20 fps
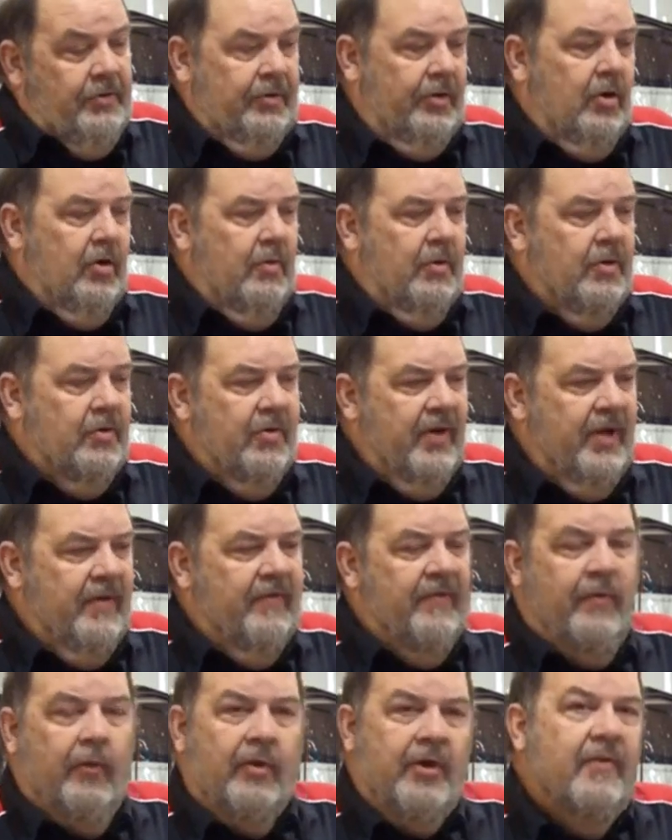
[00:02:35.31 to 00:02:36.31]
So
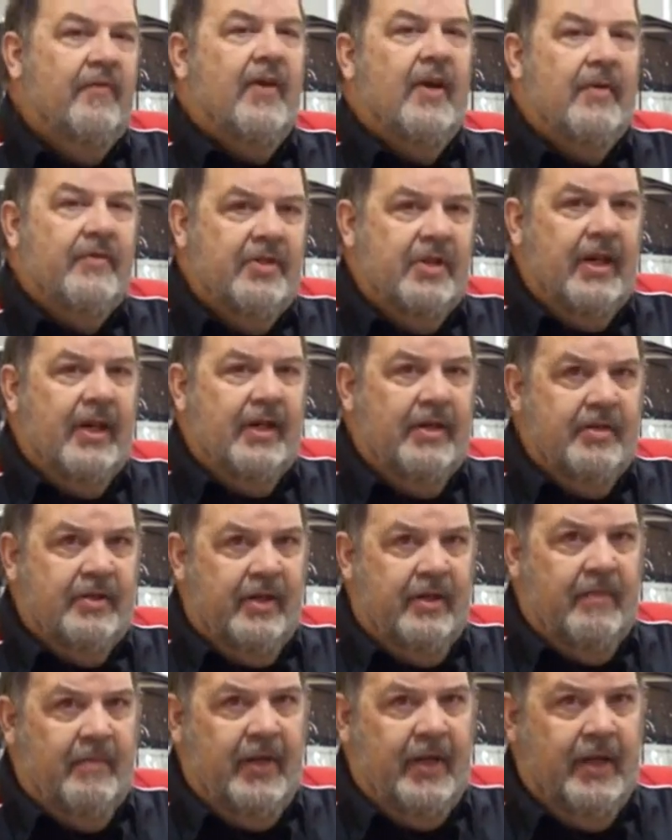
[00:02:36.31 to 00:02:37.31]
between 45
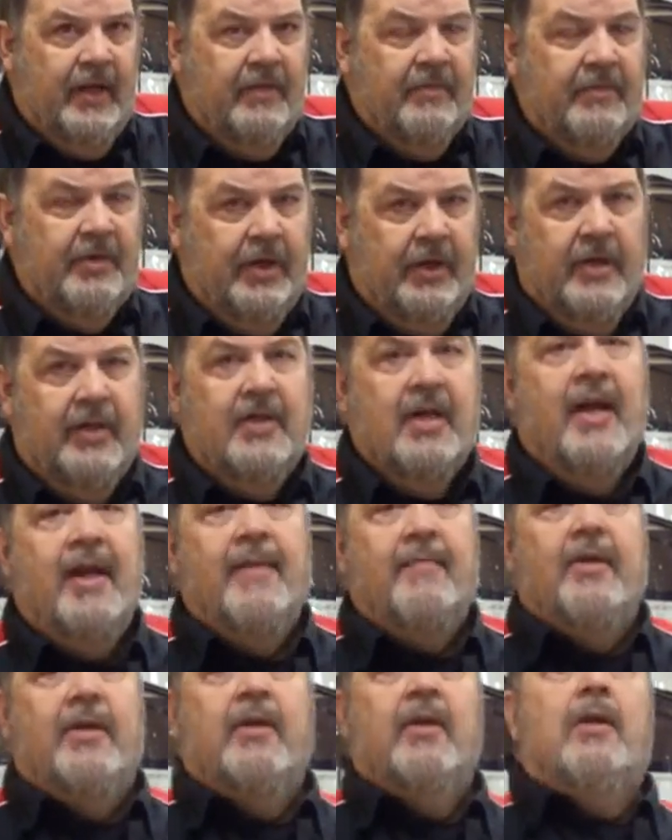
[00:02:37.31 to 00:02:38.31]
seconds and a minute. You can
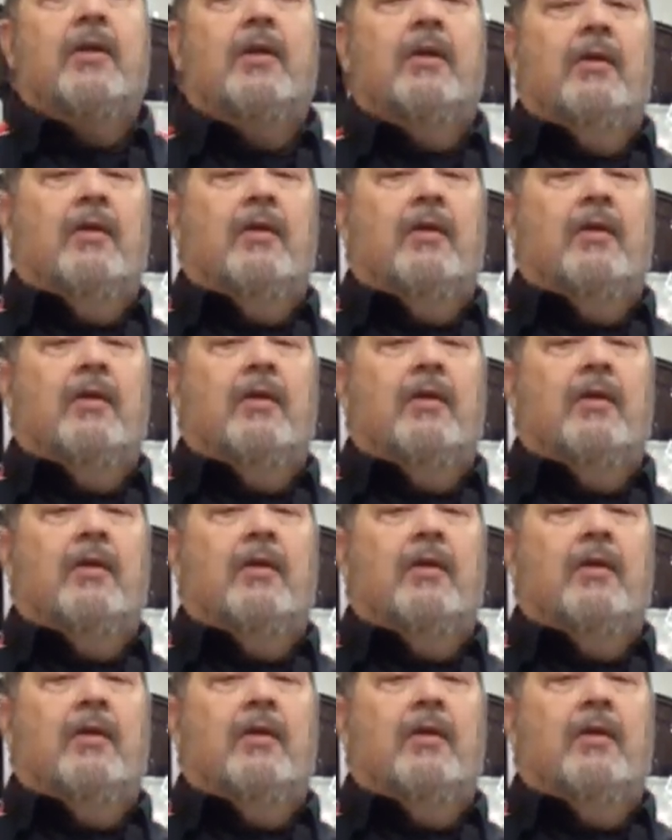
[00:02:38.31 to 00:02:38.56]
time it.